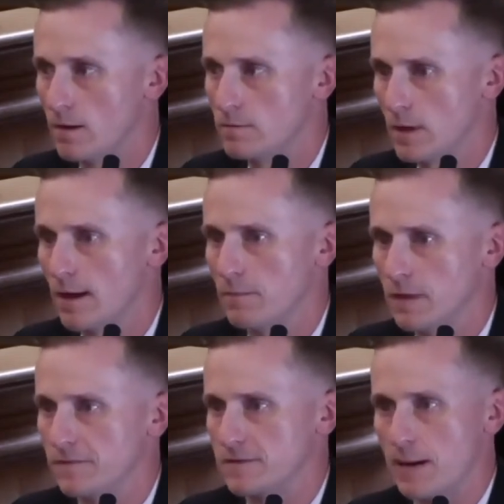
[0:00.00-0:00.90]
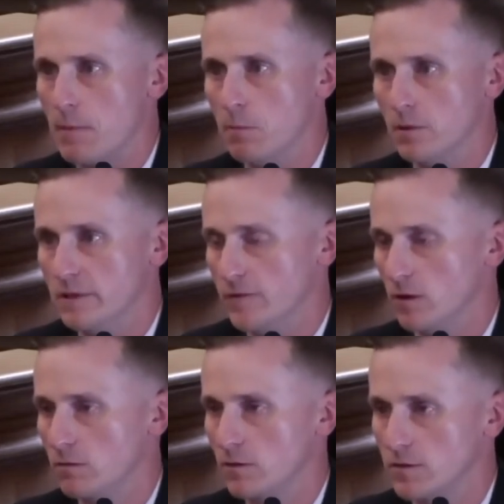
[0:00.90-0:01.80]
Yeah, I mean, at the time I believed her
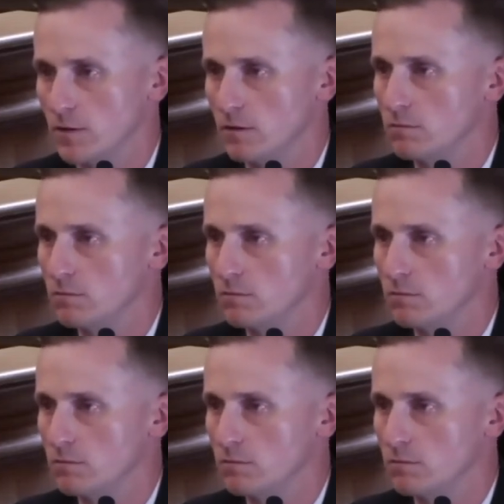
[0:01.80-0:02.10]
because of